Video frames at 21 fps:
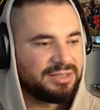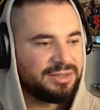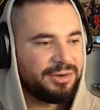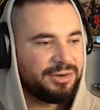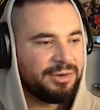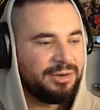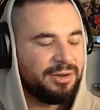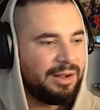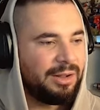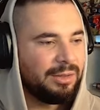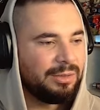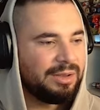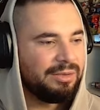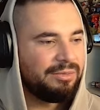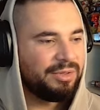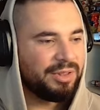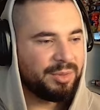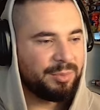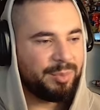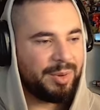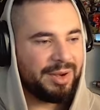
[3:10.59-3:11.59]
so I'll
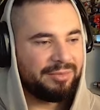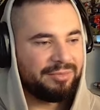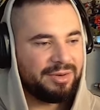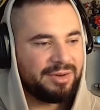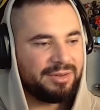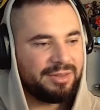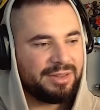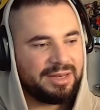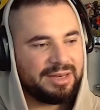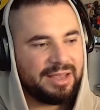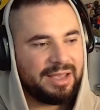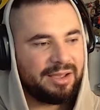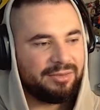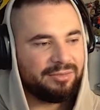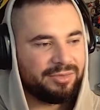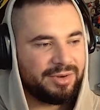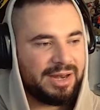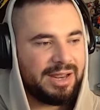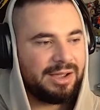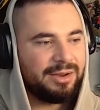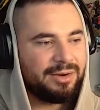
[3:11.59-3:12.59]
give it the benefit of the doubt
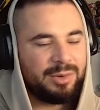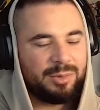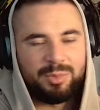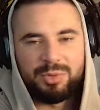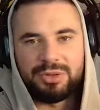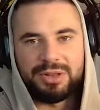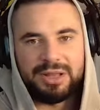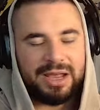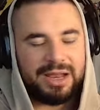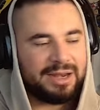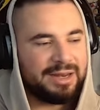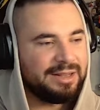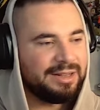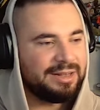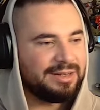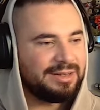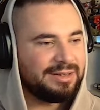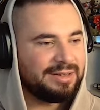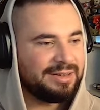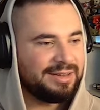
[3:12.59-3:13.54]
for now, and I'll put that in